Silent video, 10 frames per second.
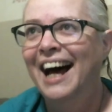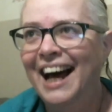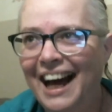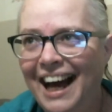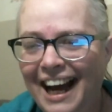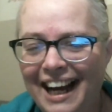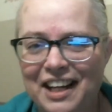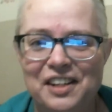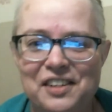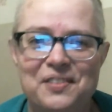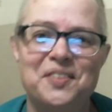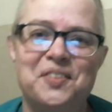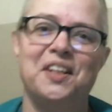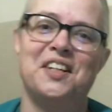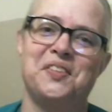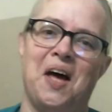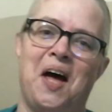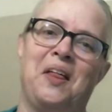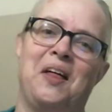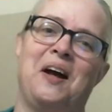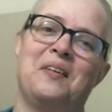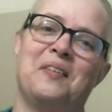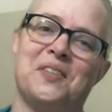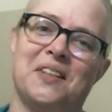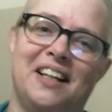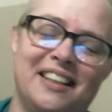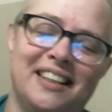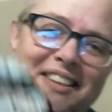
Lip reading: I couldn't resist. I thought it was hilarious